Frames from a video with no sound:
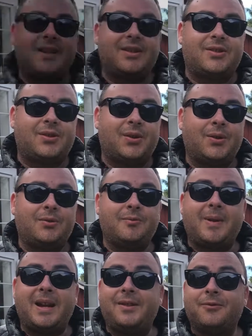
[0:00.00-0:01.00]
there's two
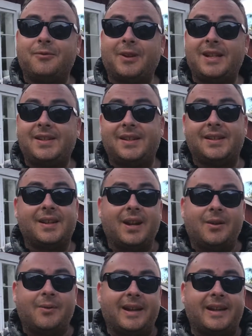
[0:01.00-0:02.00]
main reasons
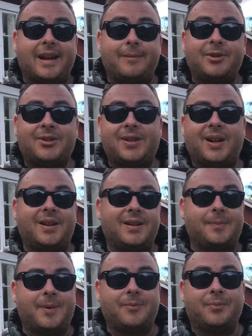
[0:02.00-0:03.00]
why Gammelstad
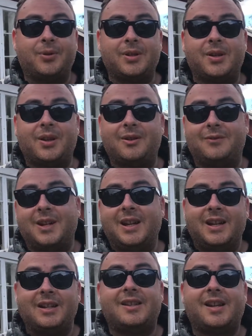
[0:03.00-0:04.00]
has been preserved
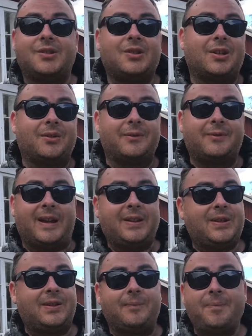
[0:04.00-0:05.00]
in such a good
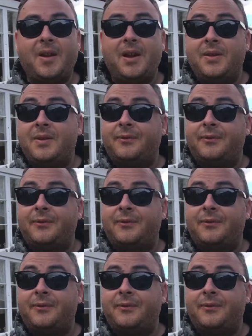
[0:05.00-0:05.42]
fashion. The